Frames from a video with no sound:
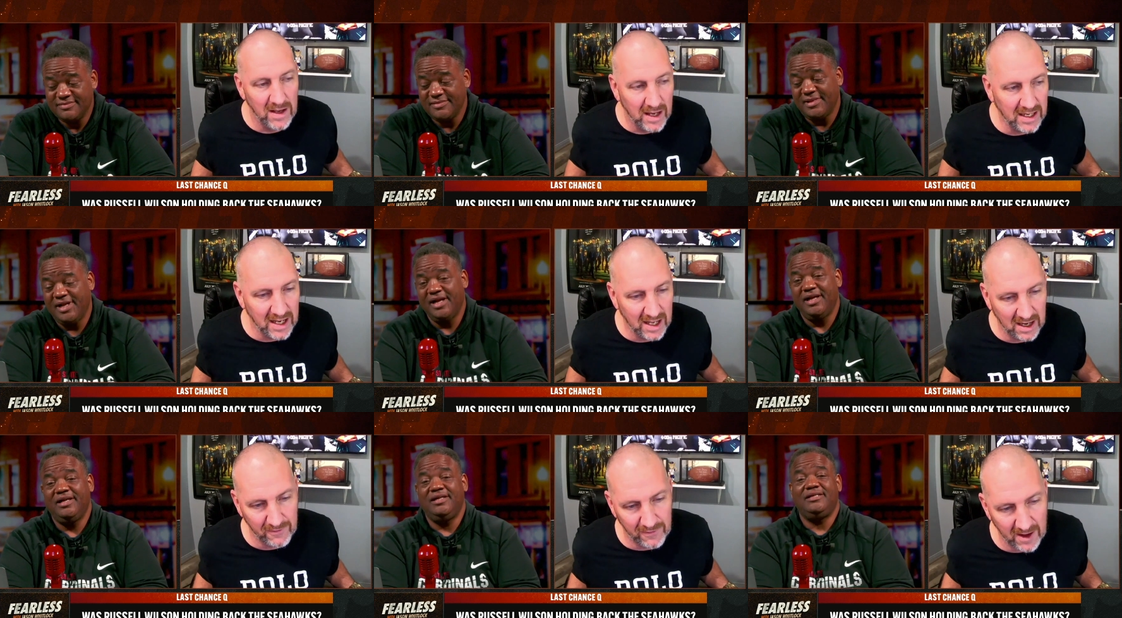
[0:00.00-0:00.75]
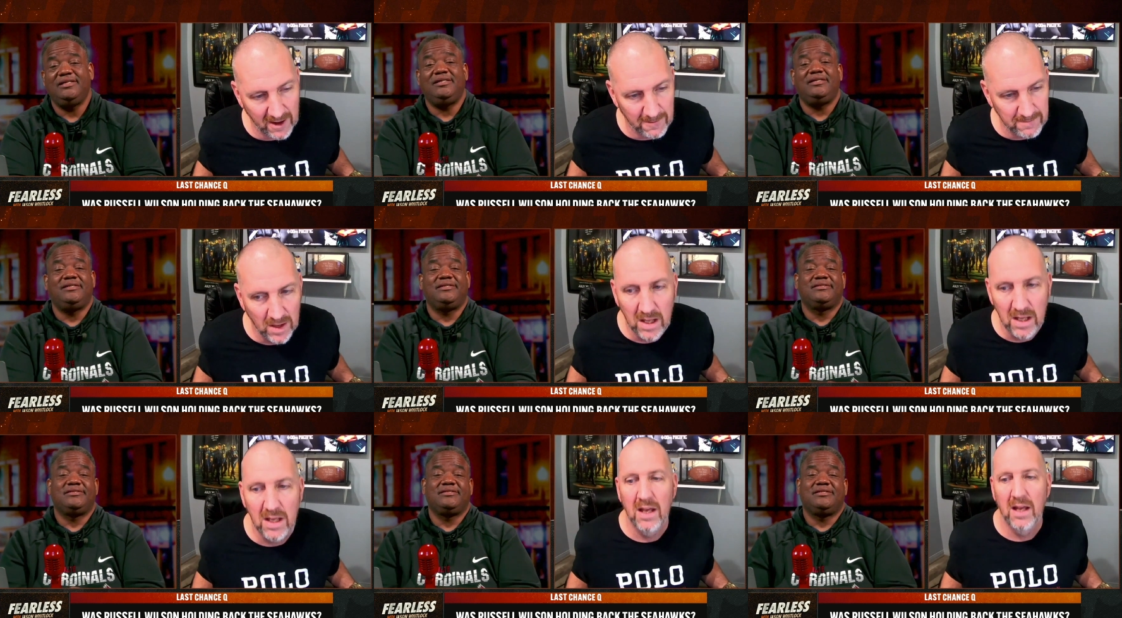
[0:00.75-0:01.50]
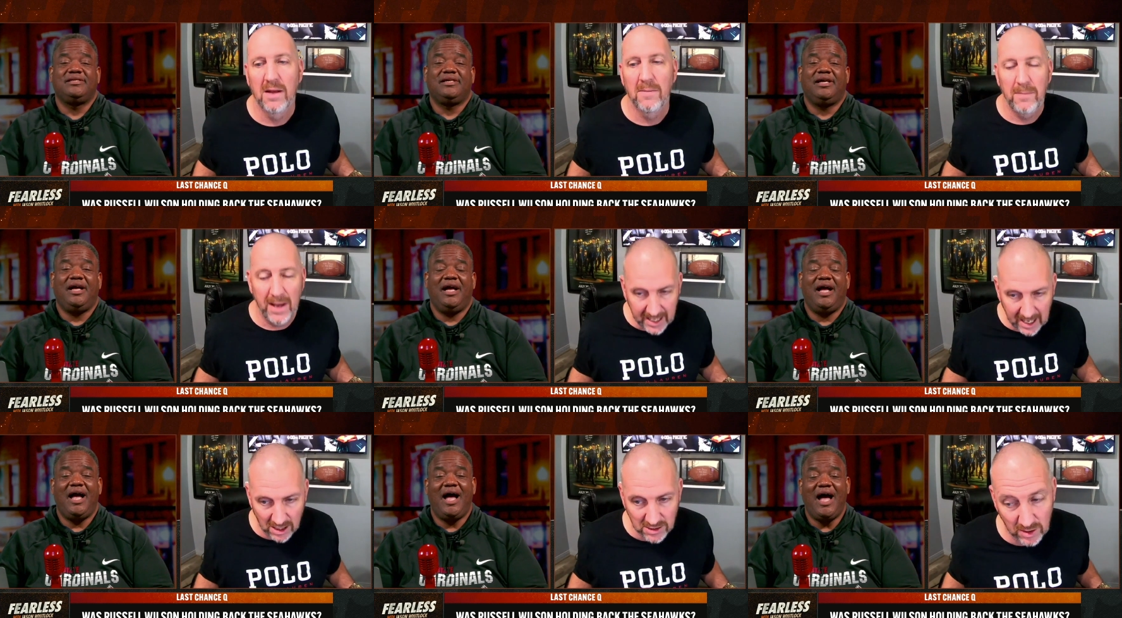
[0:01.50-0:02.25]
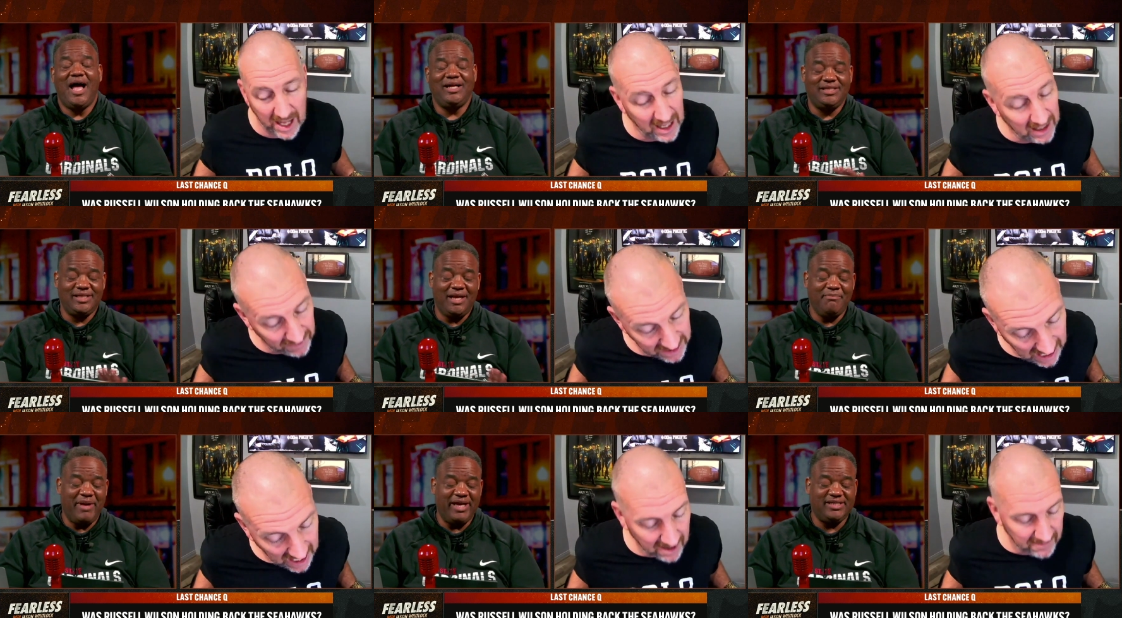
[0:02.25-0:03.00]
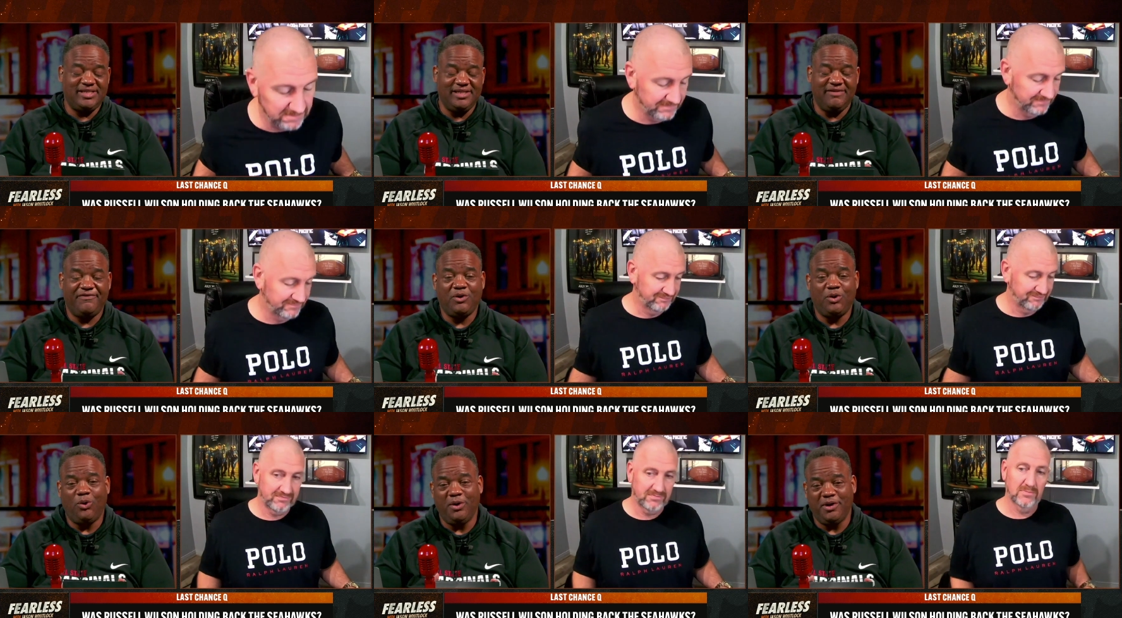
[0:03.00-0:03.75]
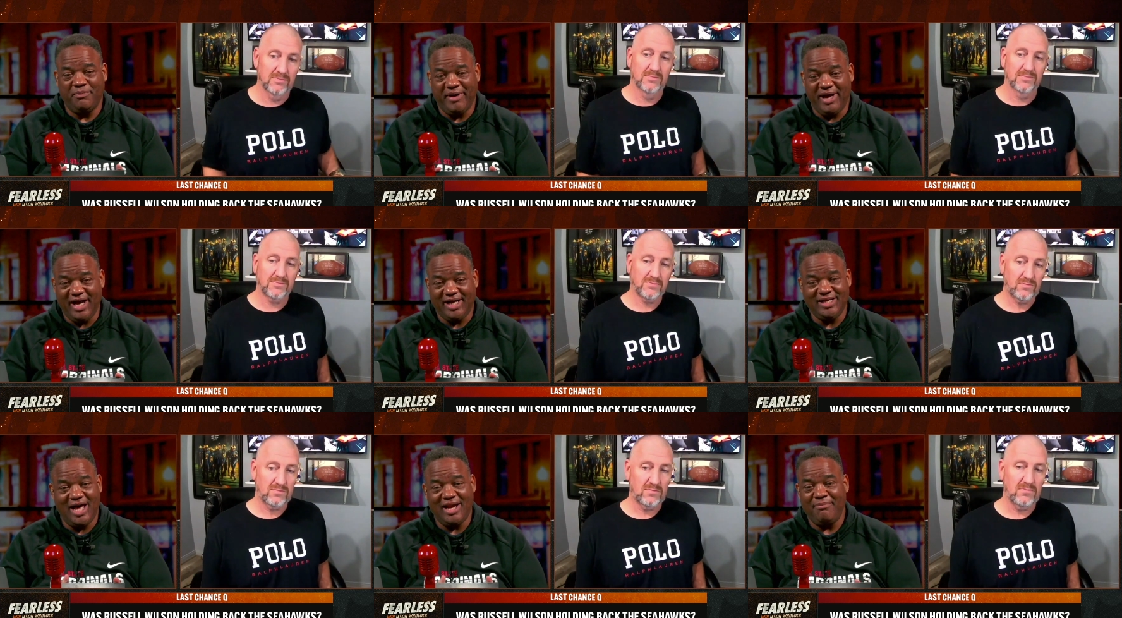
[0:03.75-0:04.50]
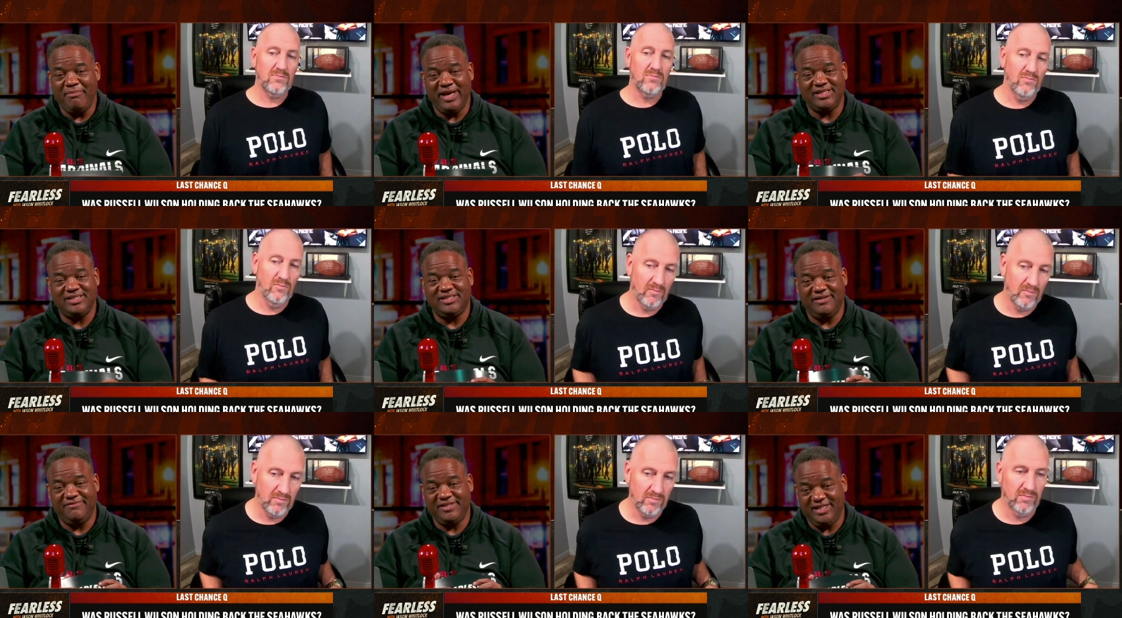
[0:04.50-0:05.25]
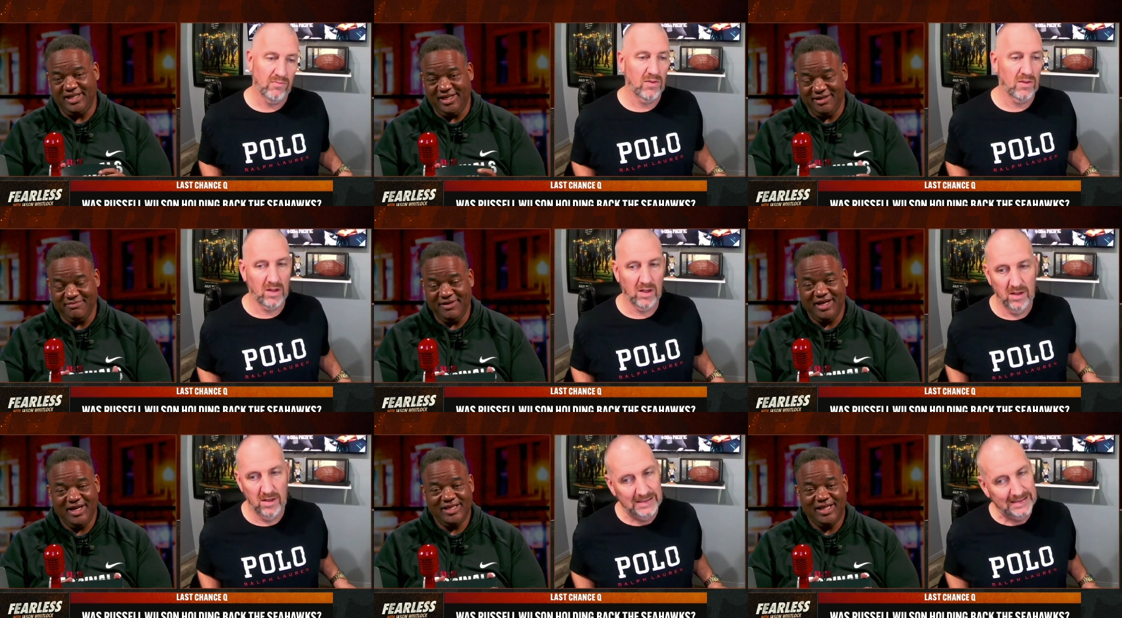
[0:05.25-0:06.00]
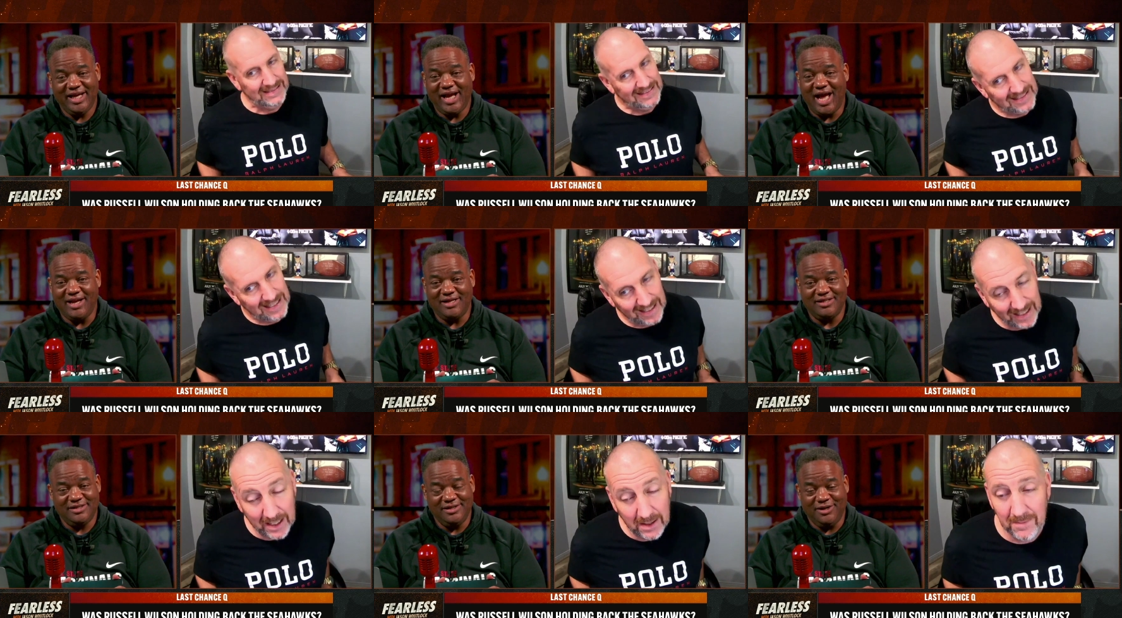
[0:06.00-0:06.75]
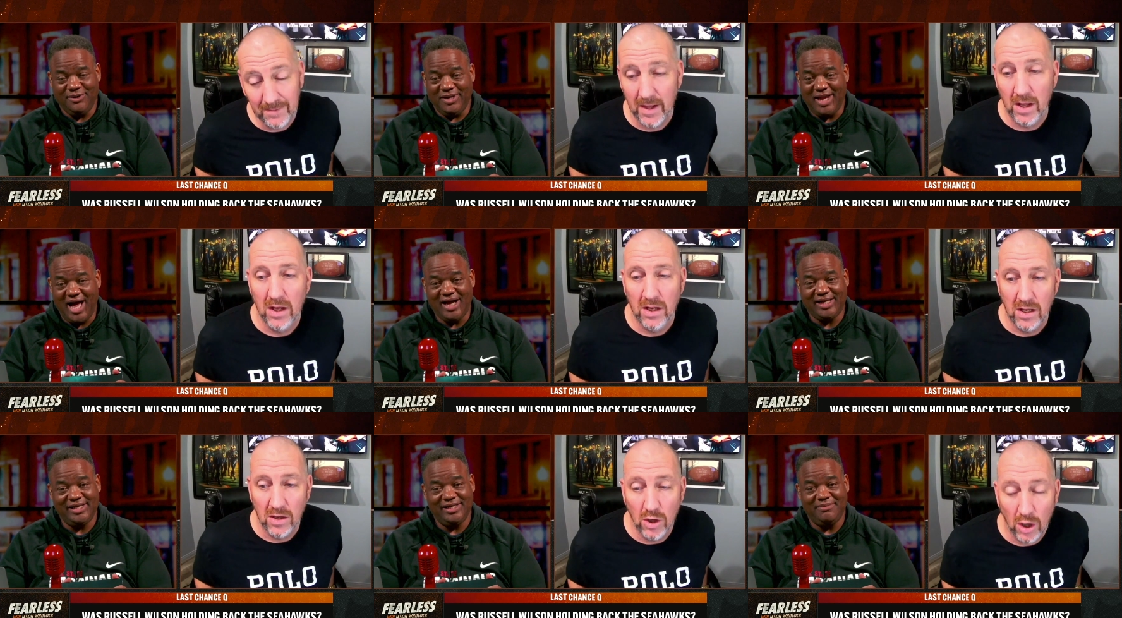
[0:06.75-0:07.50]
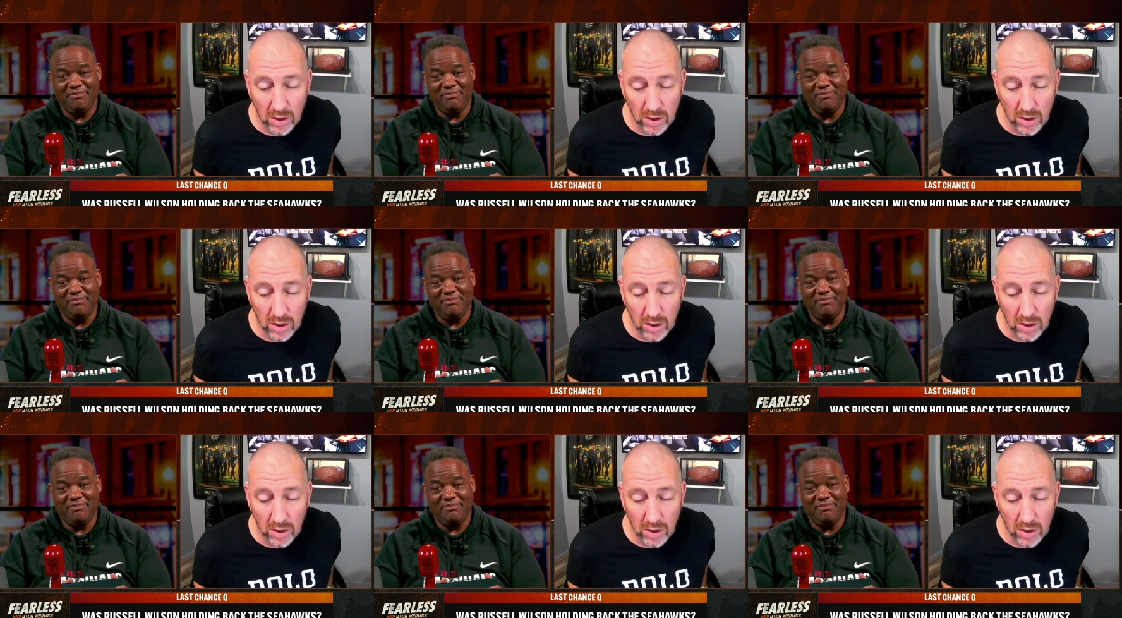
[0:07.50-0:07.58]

Speaker 1: in the N F L. Pete
Speaker 2: Carroll's doing a hell of a job. I'd say makeshift quarterback, not a makeshift team. They got, you know, Lockett,